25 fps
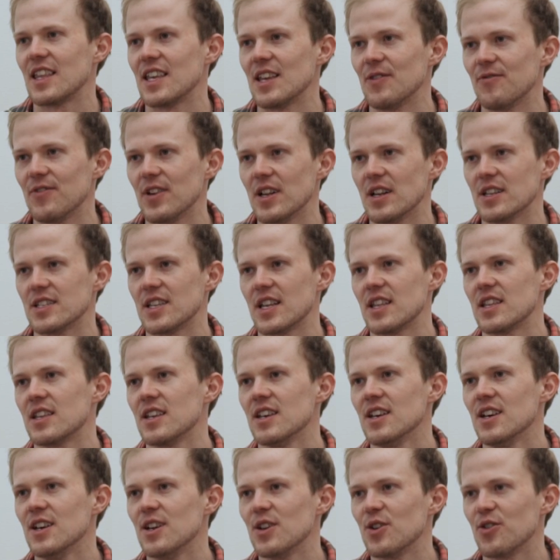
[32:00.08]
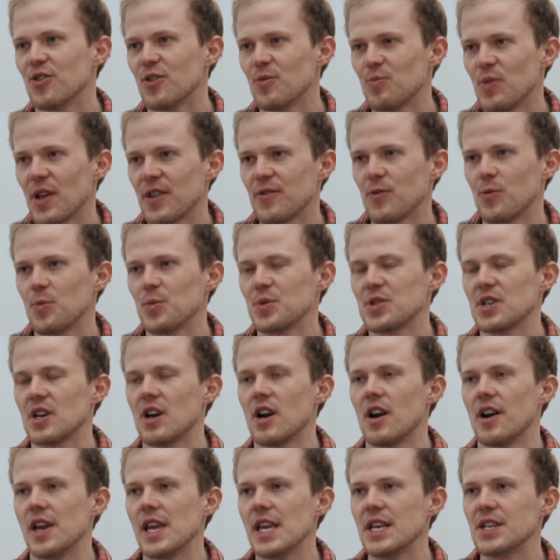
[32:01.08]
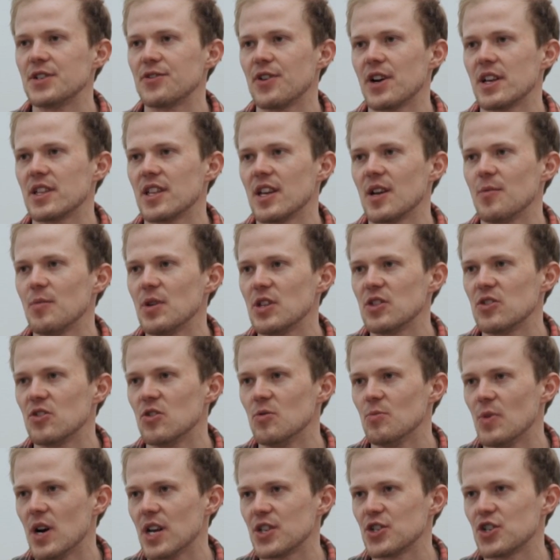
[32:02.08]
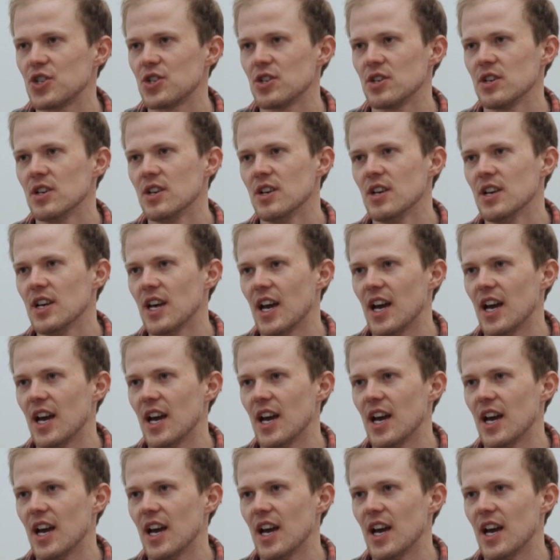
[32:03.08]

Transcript: that he feels that current platforms are extracting a bit too much.